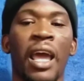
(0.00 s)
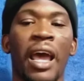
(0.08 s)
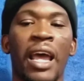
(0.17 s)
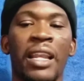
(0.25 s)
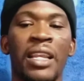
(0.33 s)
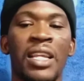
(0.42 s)

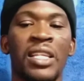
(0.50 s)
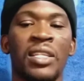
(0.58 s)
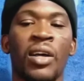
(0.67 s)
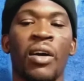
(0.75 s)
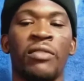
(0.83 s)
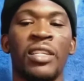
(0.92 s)
and the
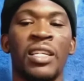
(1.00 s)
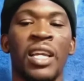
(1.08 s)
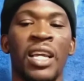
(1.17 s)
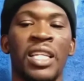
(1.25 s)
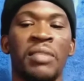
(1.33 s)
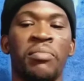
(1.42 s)
soft
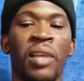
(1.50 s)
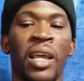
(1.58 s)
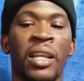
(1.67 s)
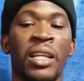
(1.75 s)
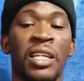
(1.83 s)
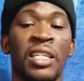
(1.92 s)
TH
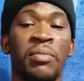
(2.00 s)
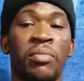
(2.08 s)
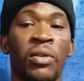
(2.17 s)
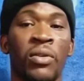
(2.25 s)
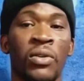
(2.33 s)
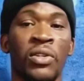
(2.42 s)
blend is
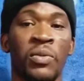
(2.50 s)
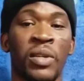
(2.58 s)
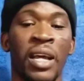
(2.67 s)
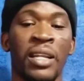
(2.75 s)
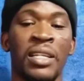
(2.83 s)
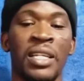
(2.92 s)
pronounced
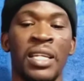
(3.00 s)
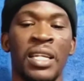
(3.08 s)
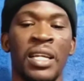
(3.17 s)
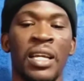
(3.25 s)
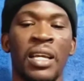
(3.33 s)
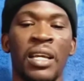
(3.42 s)
with a D.